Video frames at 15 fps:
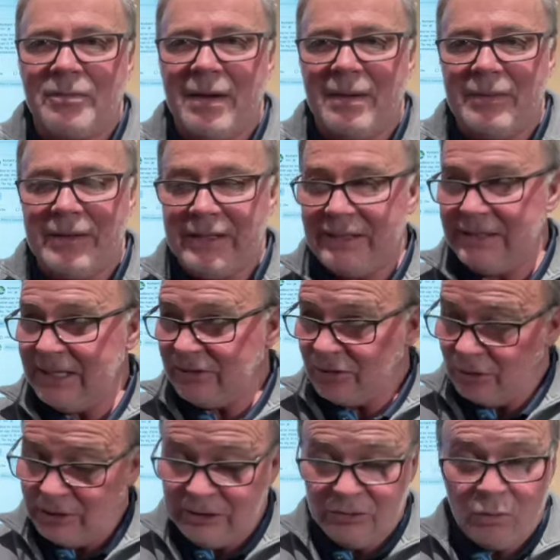maybe as
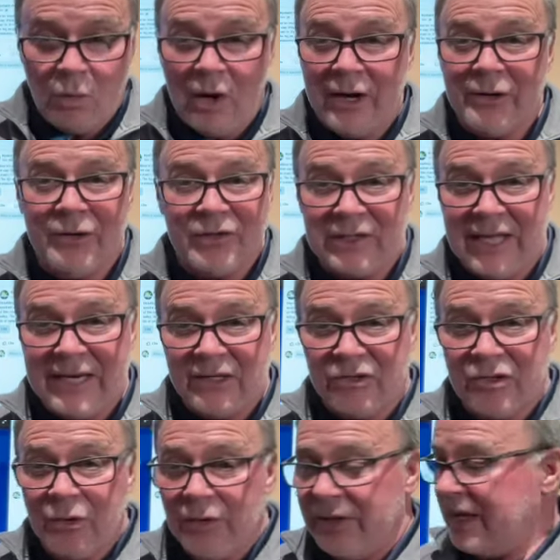early as 1 or as late as
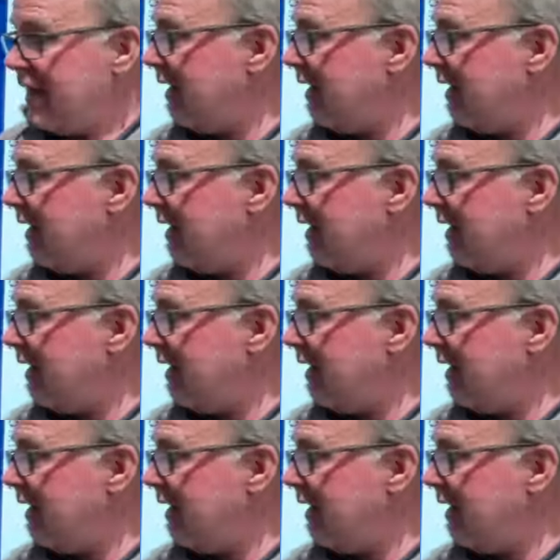2 in the